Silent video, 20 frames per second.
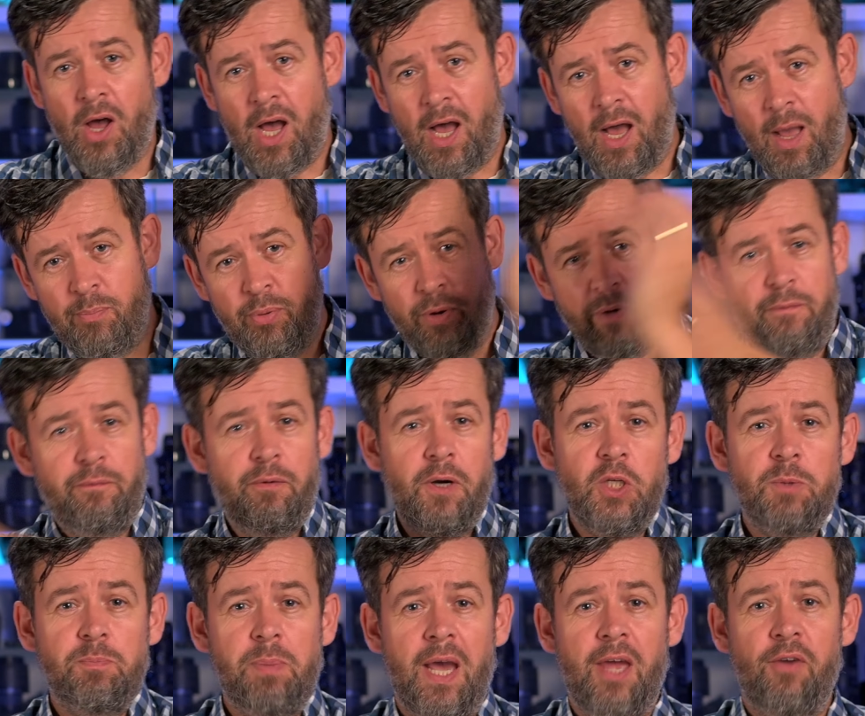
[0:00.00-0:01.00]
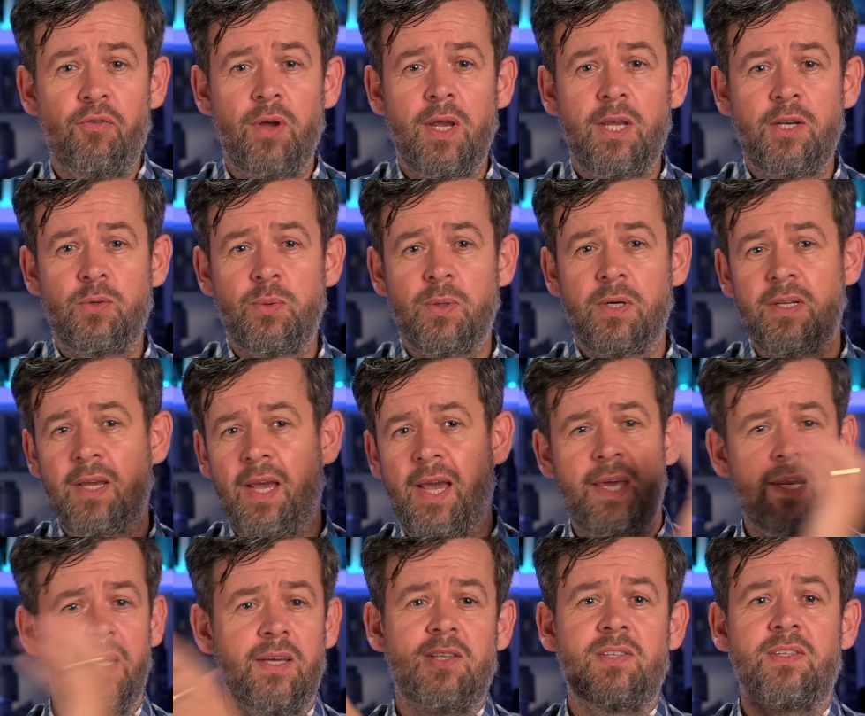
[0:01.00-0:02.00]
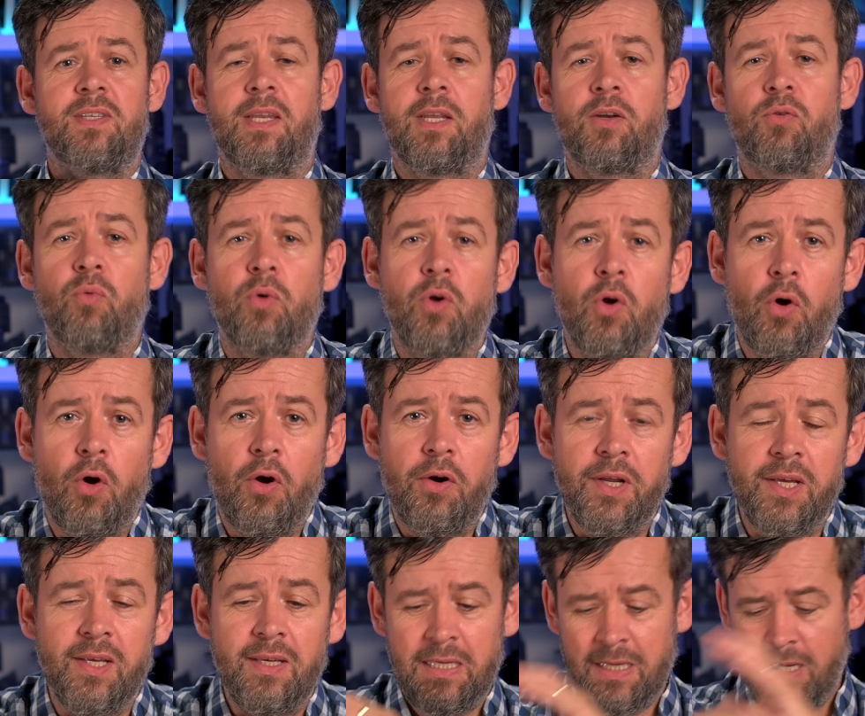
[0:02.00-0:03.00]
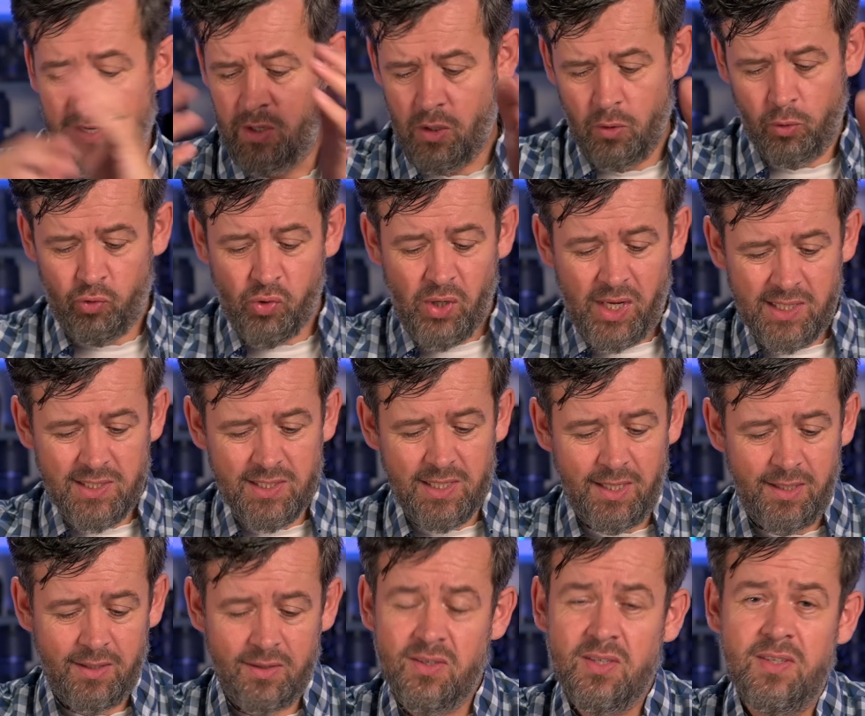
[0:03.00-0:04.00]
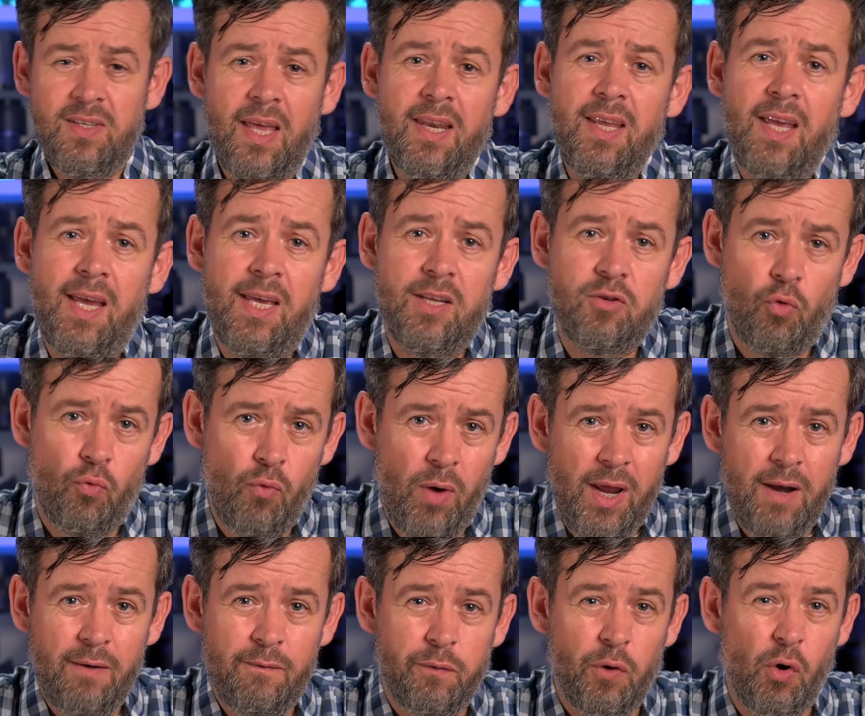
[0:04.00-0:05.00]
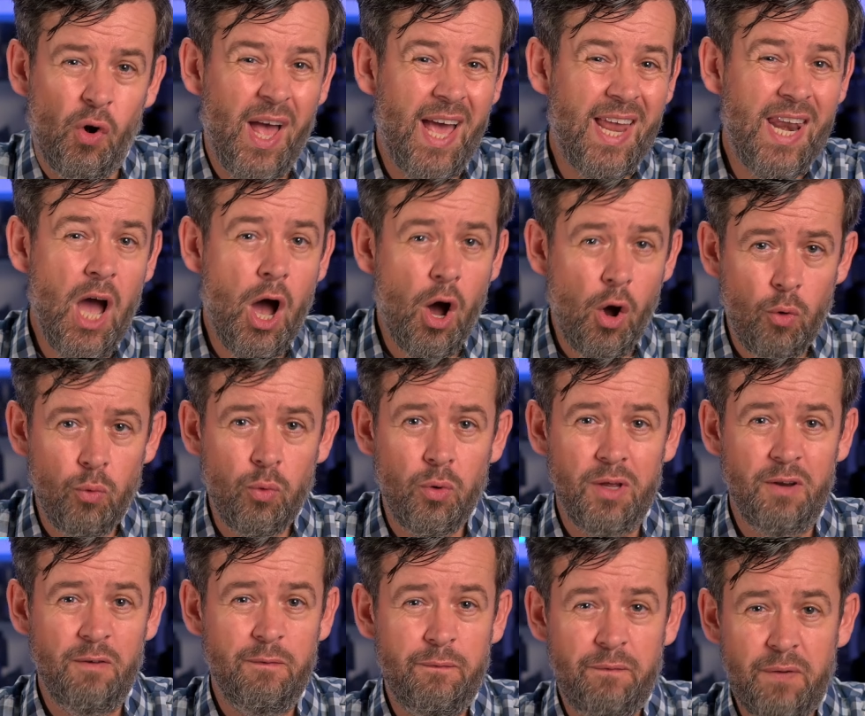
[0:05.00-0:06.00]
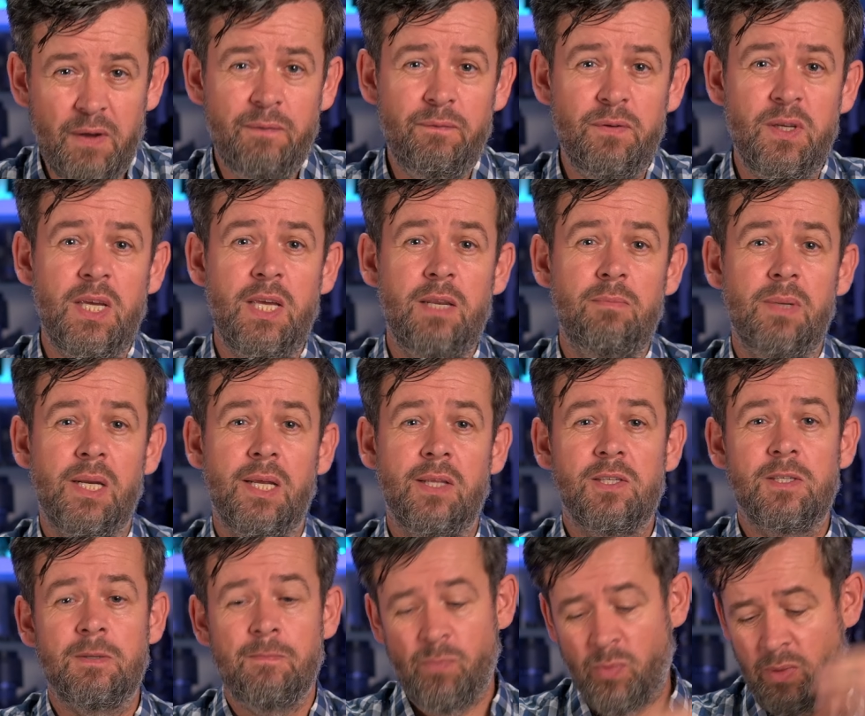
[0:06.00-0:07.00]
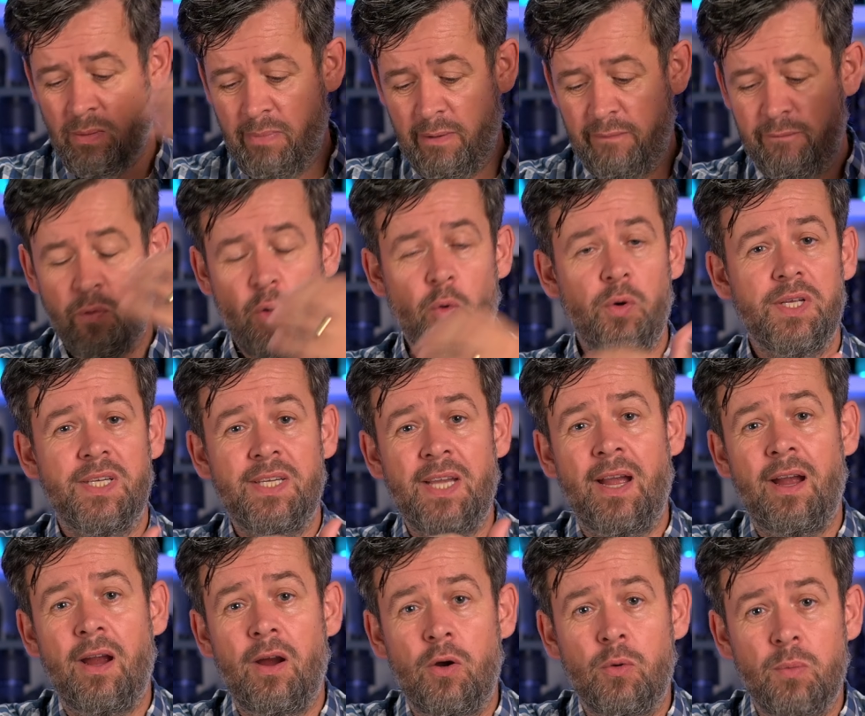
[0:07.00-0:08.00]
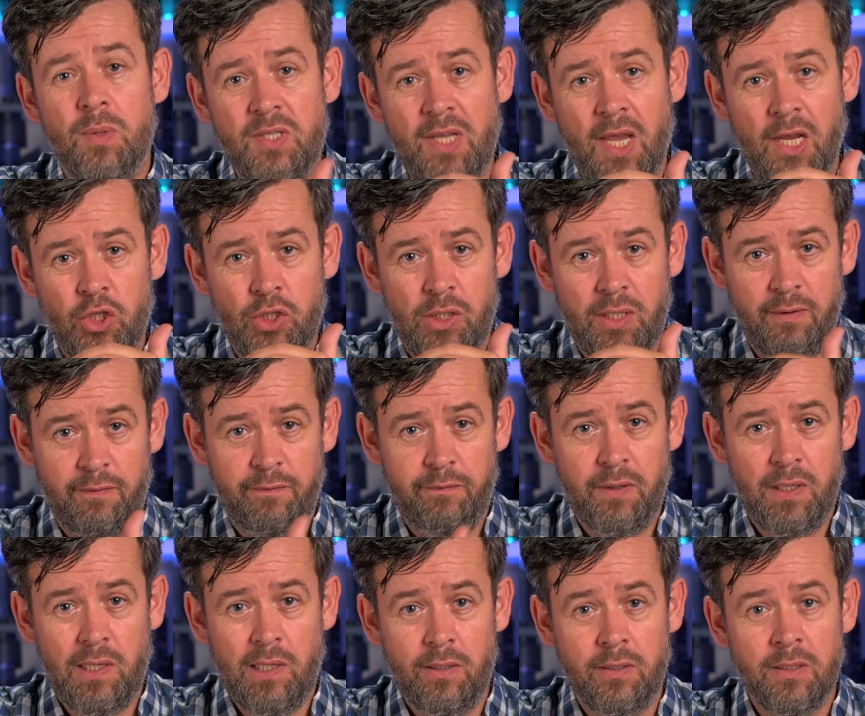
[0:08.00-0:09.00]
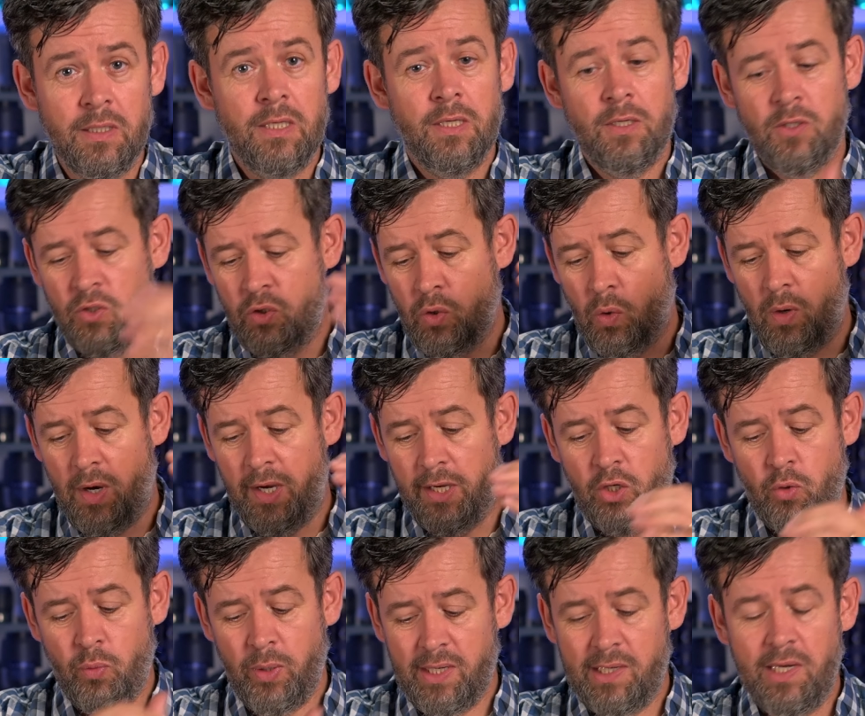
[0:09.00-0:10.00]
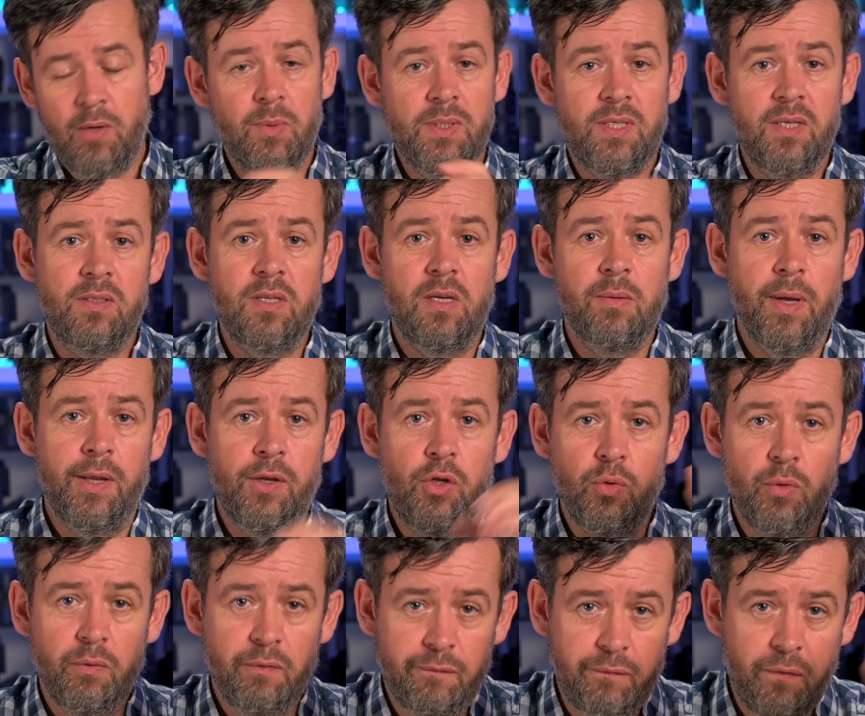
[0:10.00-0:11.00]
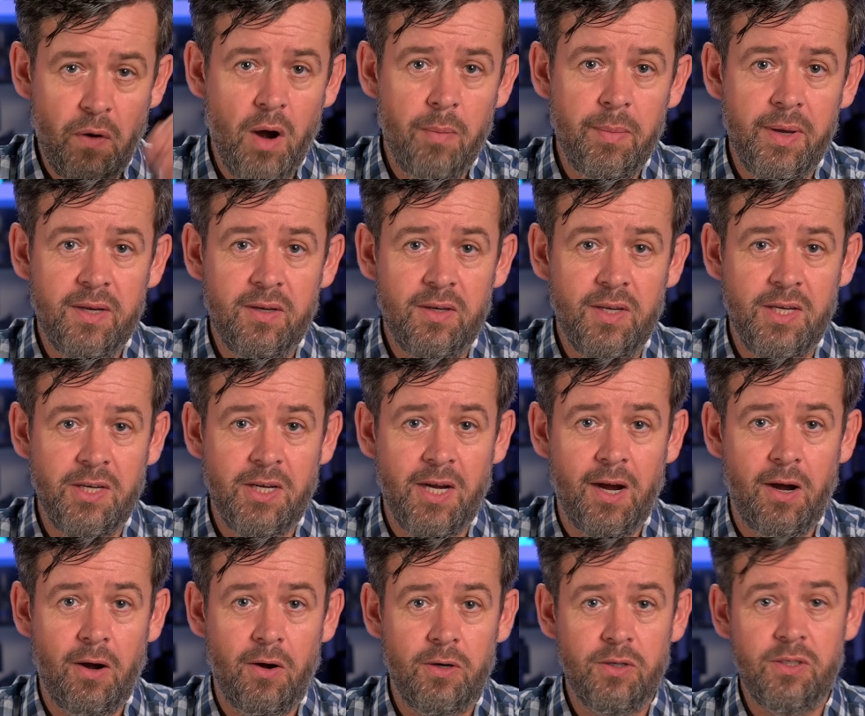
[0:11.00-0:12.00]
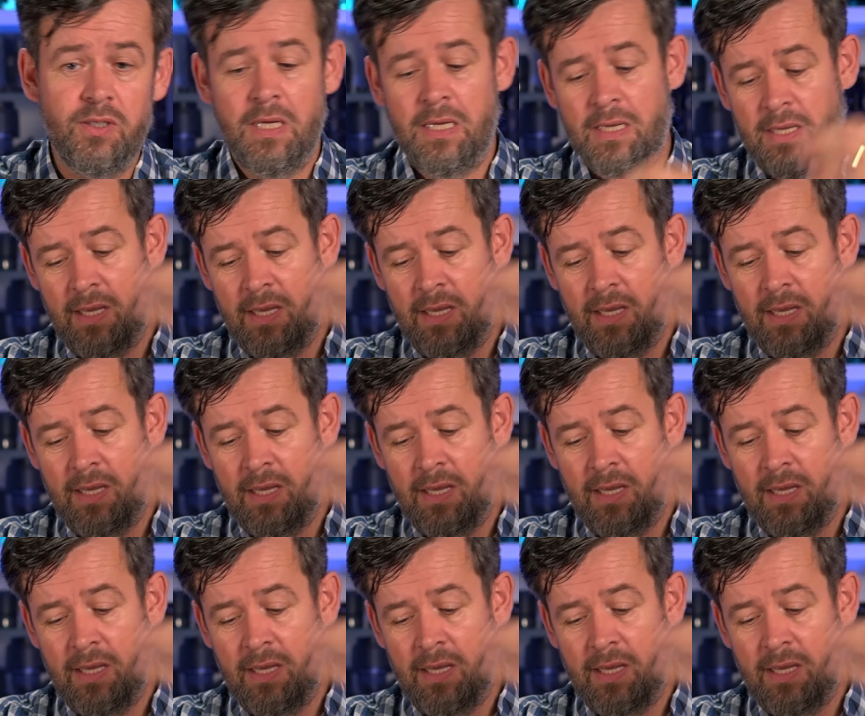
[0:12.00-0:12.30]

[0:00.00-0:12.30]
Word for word: I put a fresh battery into it and I set it recording. Now crazily, Z8 ran for an hour and 15 minutes before the card was actually filled. So I quickly went into the menu, formatted the card